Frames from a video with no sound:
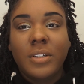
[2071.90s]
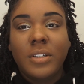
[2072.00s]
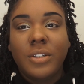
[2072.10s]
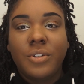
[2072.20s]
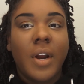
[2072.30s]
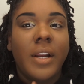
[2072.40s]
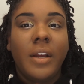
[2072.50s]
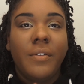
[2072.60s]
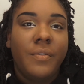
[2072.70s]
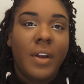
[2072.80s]
to try to
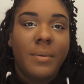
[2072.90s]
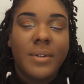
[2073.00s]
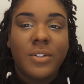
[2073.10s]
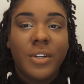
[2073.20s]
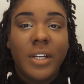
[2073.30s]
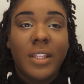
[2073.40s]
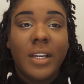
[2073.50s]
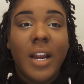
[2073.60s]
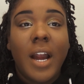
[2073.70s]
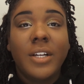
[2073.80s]
get famous or
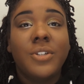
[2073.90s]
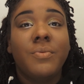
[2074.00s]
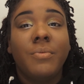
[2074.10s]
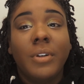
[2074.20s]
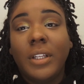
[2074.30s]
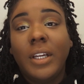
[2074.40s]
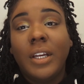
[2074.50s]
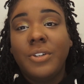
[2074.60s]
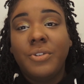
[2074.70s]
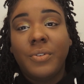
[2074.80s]
anything. I just really
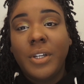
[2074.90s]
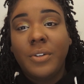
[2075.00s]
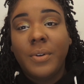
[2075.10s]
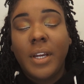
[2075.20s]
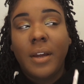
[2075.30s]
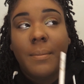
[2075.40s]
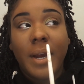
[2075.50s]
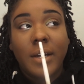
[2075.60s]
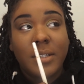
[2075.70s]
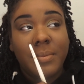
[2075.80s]
enjoy doing it.
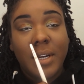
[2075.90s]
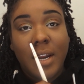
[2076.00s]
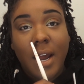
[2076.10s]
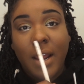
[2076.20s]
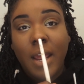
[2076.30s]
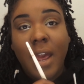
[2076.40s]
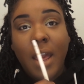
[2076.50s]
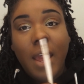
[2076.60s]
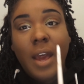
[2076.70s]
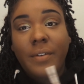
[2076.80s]
My husband and I
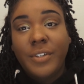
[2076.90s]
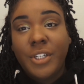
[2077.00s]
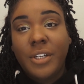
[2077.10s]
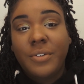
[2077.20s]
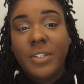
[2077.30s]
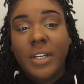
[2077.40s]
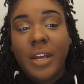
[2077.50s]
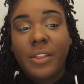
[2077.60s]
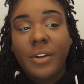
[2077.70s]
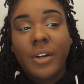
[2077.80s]
have a channel
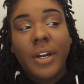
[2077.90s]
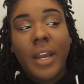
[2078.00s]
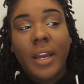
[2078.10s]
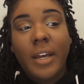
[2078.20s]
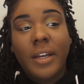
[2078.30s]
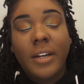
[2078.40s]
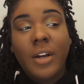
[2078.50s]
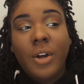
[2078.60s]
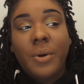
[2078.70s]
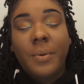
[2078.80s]
together, and
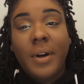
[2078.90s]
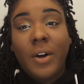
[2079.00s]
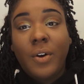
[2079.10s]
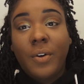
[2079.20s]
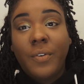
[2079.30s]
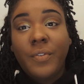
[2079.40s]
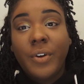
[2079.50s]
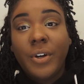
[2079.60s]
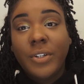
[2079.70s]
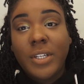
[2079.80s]
we're at
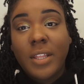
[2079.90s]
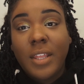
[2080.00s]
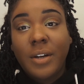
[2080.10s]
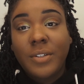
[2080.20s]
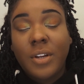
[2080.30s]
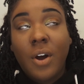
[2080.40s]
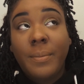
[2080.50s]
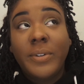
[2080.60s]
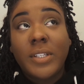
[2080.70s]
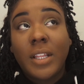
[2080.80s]
over 10,000,
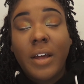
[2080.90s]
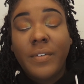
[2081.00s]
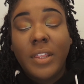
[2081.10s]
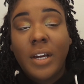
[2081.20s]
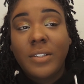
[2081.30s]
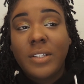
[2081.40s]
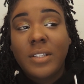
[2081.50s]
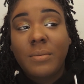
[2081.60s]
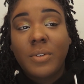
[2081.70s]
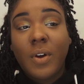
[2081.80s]
almost 11,000
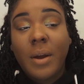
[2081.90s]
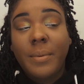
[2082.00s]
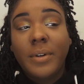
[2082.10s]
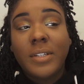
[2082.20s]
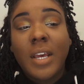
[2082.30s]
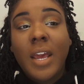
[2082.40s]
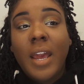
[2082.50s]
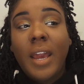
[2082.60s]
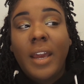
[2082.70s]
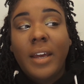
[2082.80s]
subscribers.
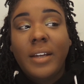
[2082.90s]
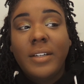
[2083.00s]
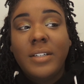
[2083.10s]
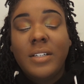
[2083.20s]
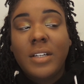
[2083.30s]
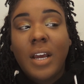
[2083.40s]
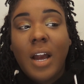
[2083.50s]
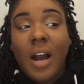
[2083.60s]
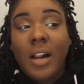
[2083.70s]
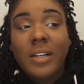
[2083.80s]
And
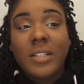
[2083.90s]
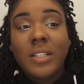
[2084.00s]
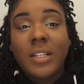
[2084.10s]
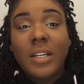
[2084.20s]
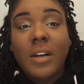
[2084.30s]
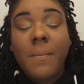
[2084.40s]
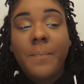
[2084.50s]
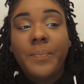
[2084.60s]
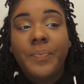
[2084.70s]
honestly,